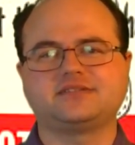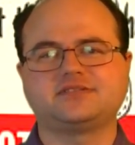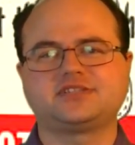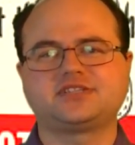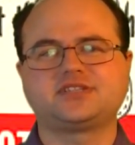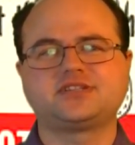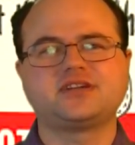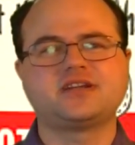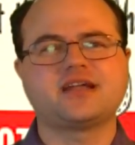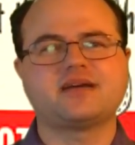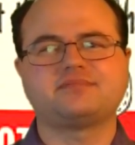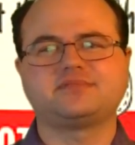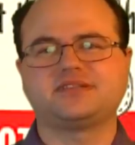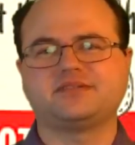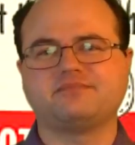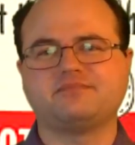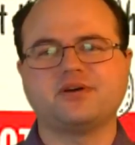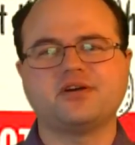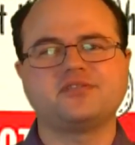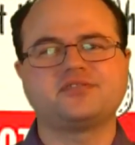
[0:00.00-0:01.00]
stood up to
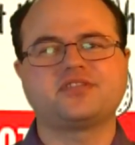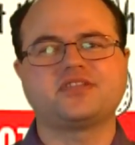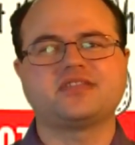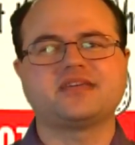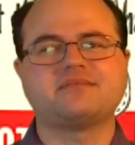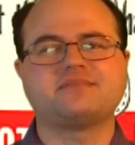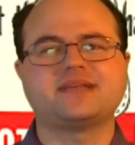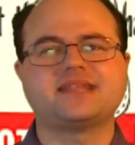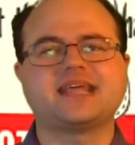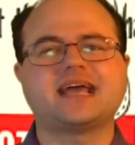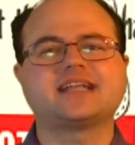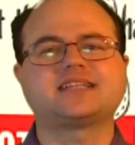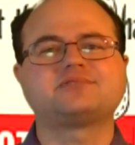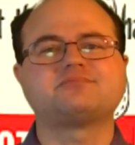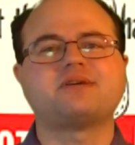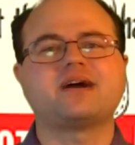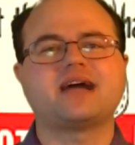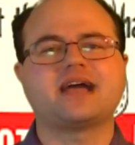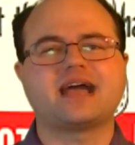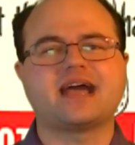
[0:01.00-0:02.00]
both of them, and
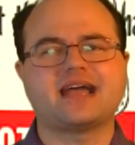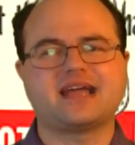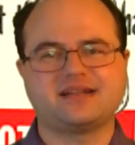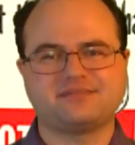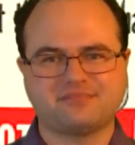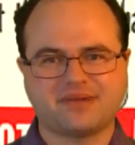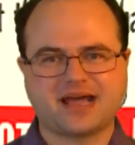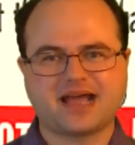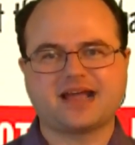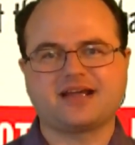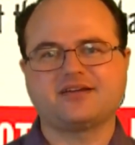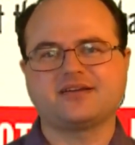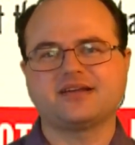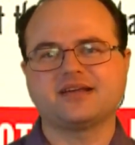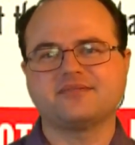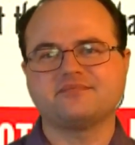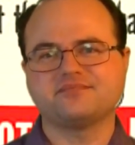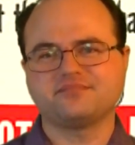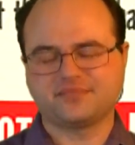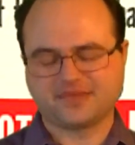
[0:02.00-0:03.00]
that's why I admire
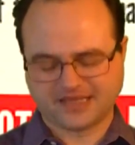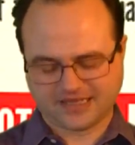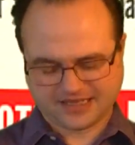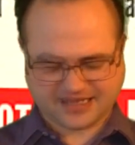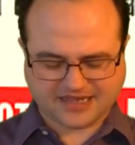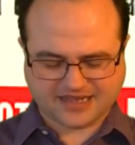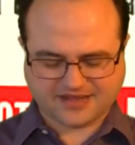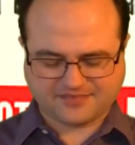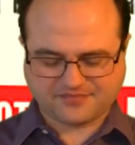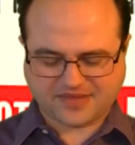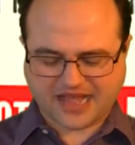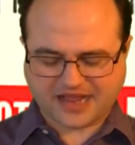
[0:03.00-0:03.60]
him.